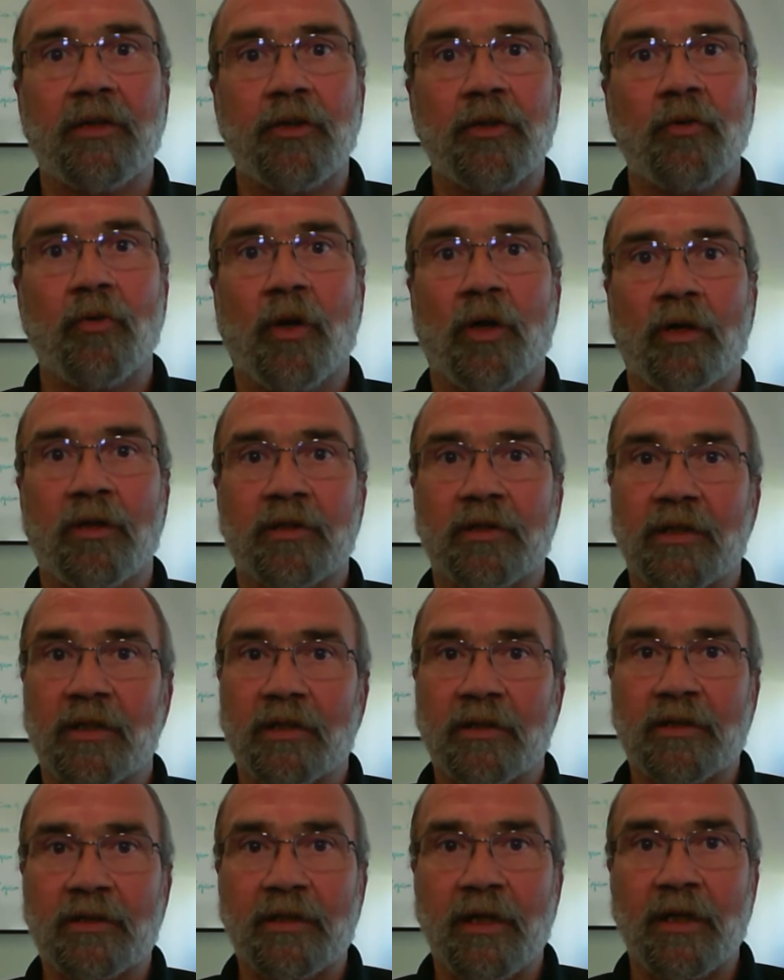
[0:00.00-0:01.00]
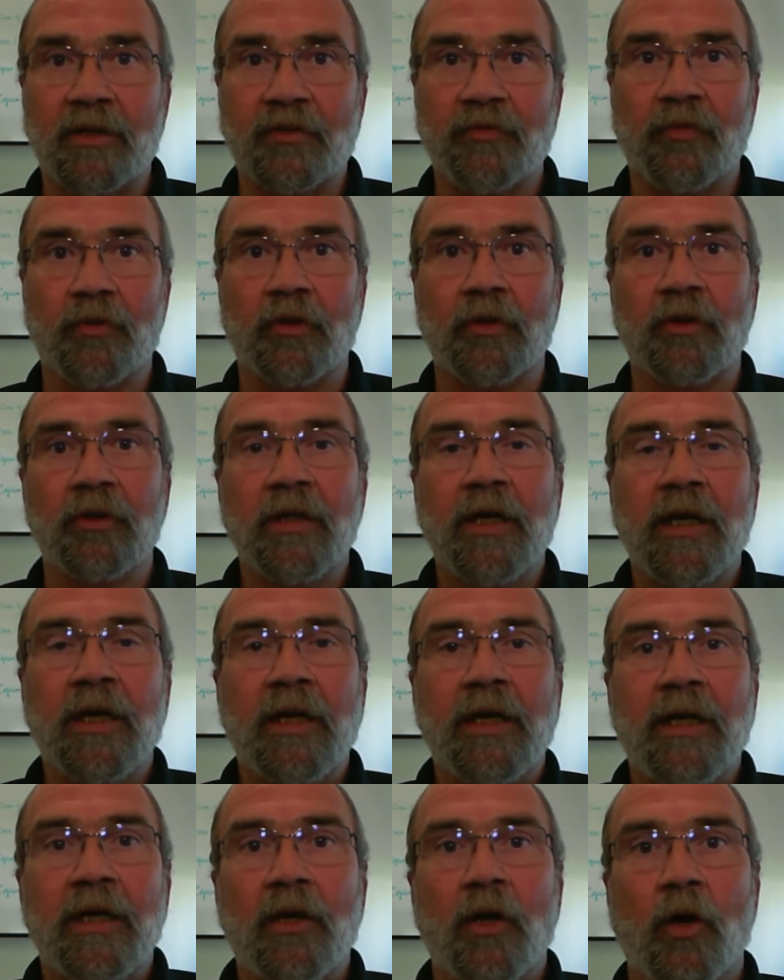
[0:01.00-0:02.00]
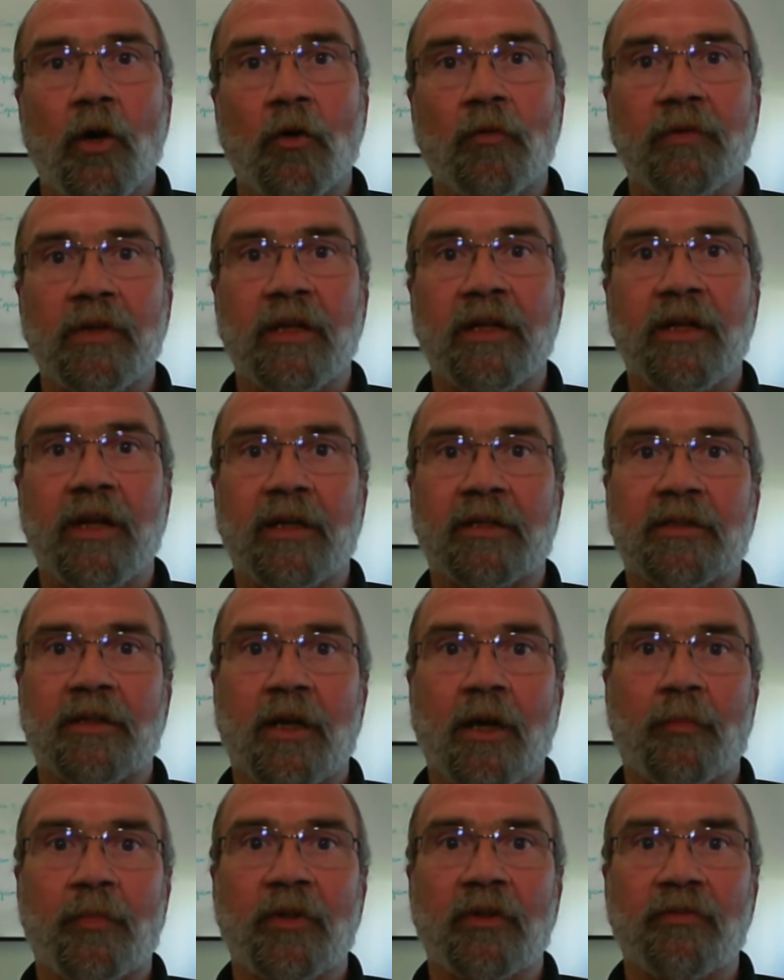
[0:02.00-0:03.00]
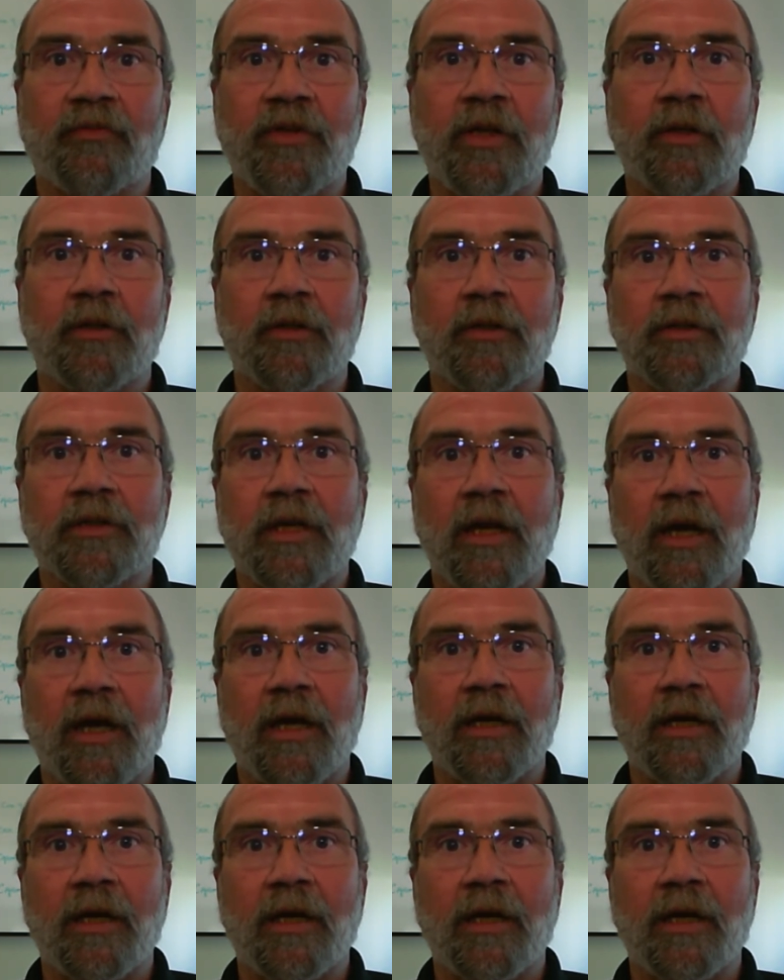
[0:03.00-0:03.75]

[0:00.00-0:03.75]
you are successful over the next couple of years